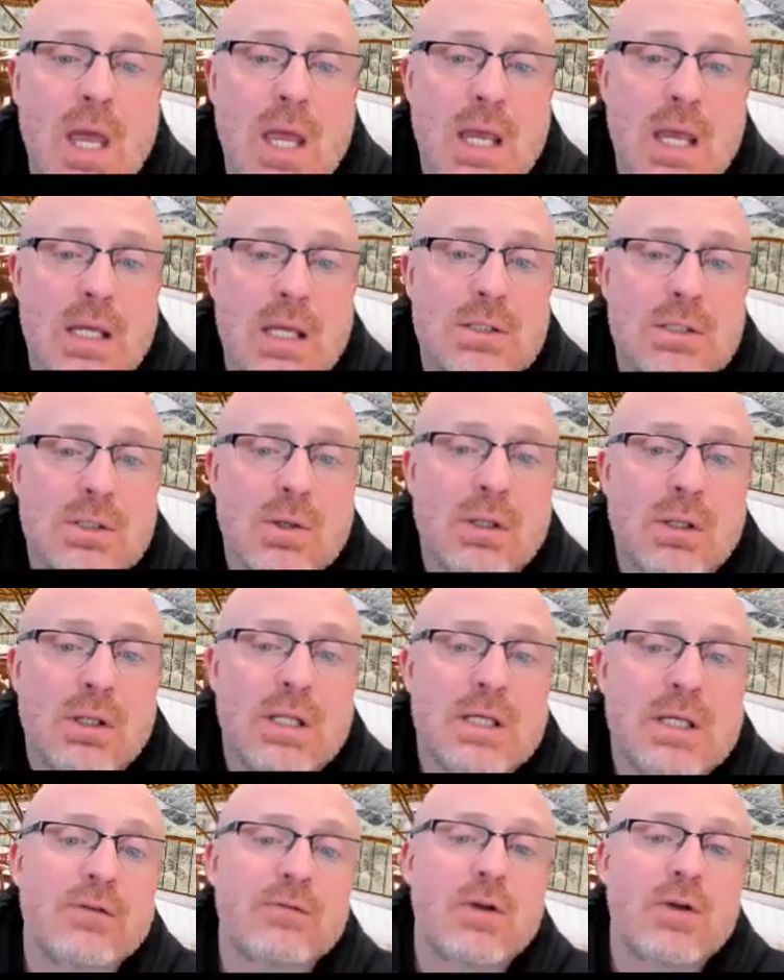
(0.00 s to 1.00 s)
Is there a
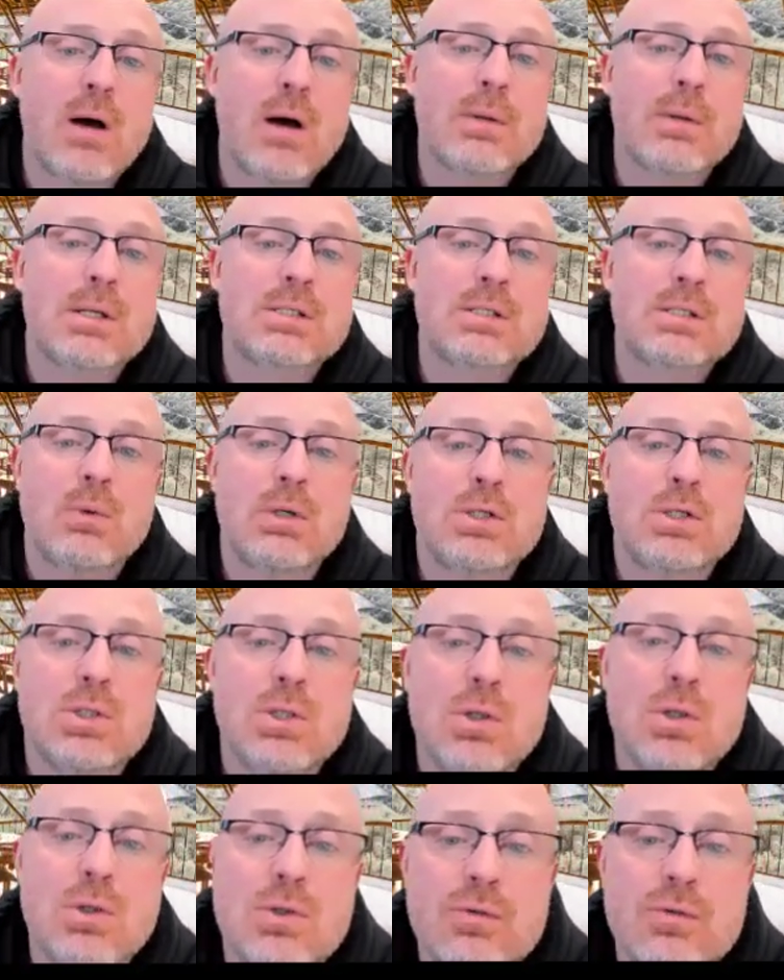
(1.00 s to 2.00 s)
list of topics that we
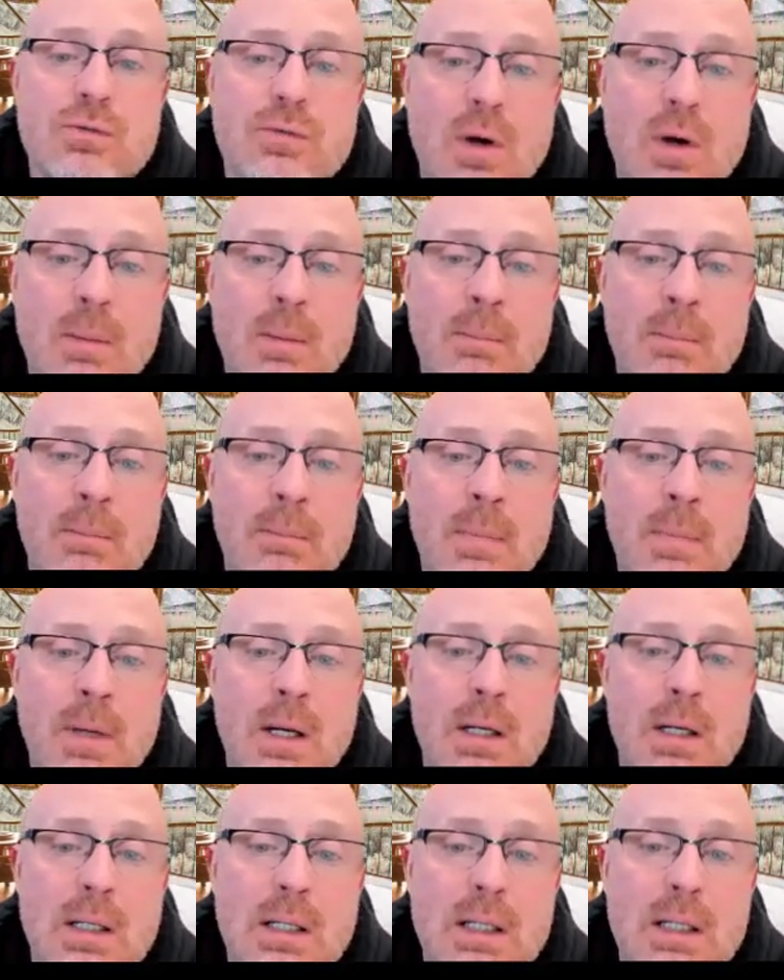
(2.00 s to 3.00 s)
choose from,
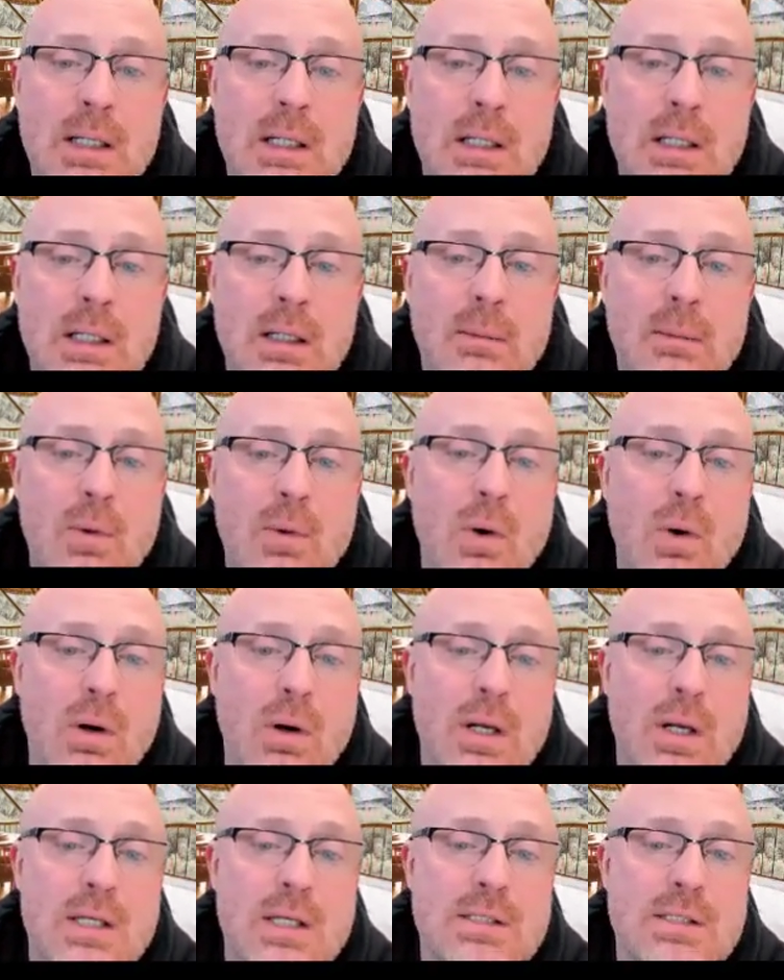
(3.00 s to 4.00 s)

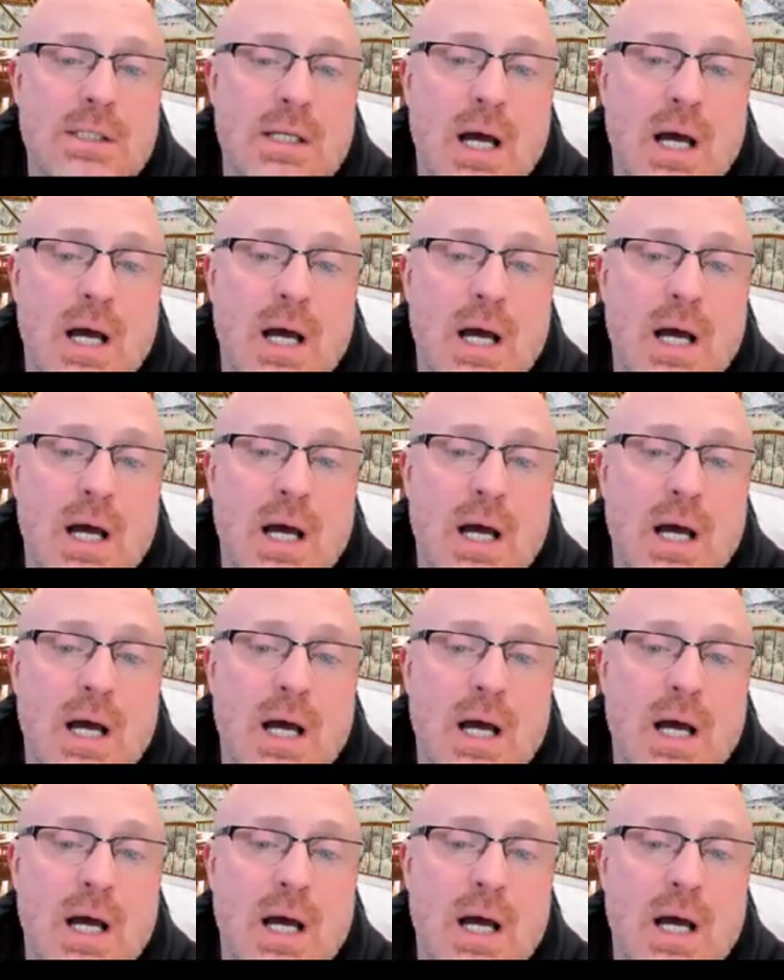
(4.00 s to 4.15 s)
or is it